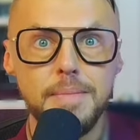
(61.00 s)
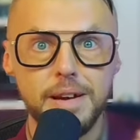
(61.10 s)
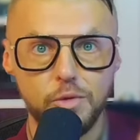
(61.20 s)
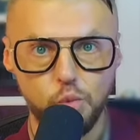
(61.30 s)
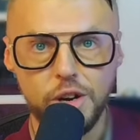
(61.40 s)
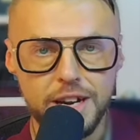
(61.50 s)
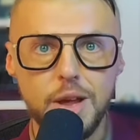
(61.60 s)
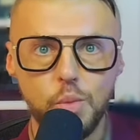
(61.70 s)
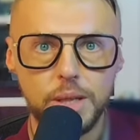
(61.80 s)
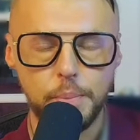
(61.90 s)

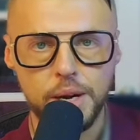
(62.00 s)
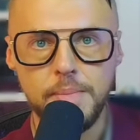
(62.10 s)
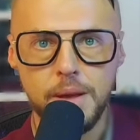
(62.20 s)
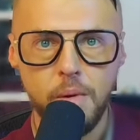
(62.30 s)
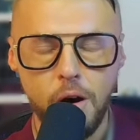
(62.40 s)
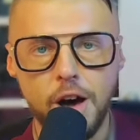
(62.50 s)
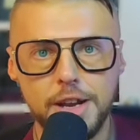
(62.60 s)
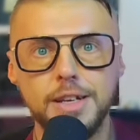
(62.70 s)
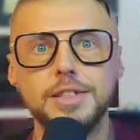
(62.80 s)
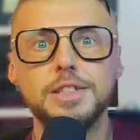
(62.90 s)
working with premium
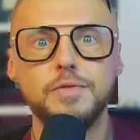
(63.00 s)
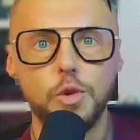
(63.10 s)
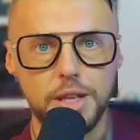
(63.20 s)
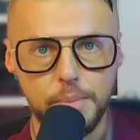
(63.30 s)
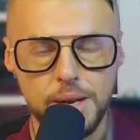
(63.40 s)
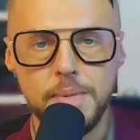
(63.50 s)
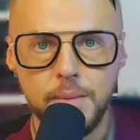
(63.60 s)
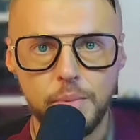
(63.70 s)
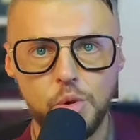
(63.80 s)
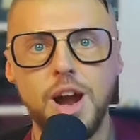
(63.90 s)
audience for the
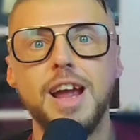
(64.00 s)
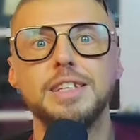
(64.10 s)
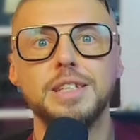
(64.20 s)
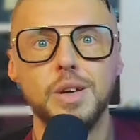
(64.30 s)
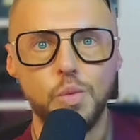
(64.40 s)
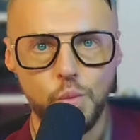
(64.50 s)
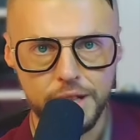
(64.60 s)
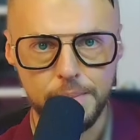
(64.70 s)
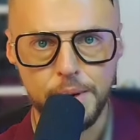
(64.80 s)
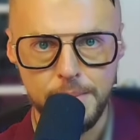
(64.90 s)
premium price with
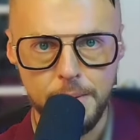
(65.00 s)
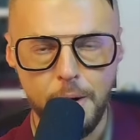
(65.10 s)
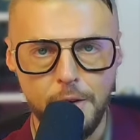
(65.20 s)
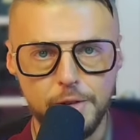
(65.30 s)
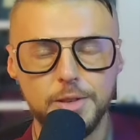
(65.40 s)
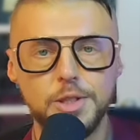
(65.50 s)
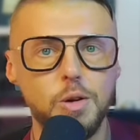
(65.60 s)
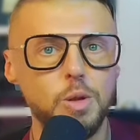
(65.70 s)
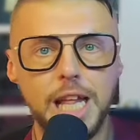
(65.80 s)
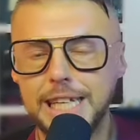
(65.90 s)
a premium offer so
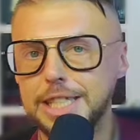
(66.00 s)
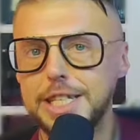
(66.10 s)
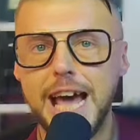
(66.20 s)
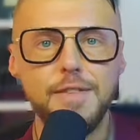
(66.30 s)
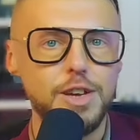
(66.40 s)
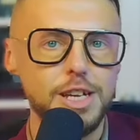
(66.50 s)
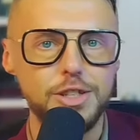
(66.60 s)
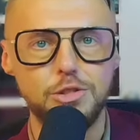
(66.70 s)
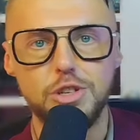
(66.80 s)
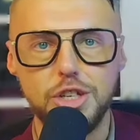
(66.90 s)
let's dive
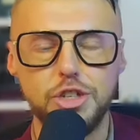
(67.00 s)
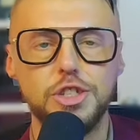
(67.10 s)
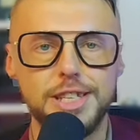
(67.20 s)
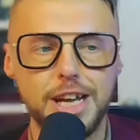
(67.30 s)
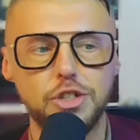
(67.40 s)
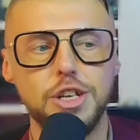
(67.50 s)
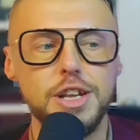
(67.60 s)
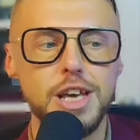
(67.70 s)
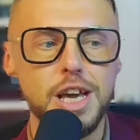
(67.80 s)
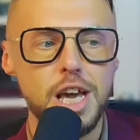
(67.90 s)
into each section
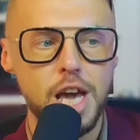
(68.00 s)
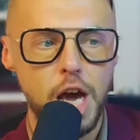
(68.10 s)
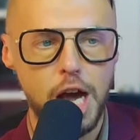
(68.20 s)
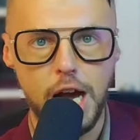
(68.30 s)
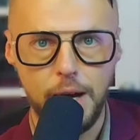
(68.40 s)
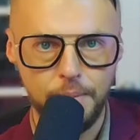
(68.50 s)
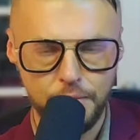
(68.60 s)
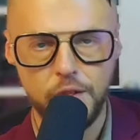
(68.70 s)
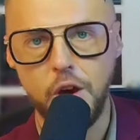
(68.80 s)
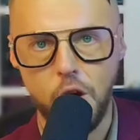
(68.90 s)
um,
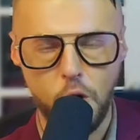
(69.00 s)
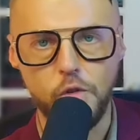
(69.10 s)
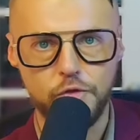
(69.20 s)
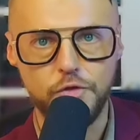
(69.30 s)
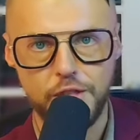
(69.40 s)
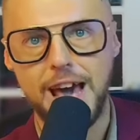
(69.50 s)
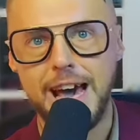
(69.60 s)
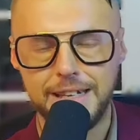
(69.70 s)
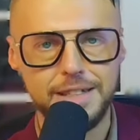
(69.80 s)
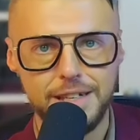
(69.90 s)
of
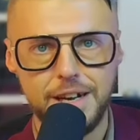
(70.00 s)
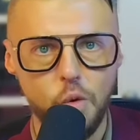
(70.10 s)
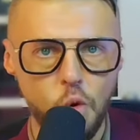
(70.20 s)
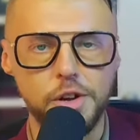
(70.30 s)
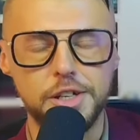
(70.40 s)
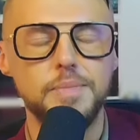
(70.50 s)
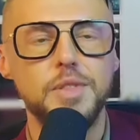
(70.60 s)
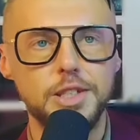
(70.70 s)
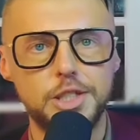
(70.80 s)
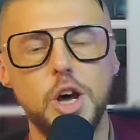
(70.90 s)
that uh, order
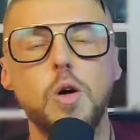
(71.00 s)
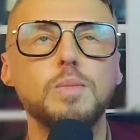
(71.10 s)
so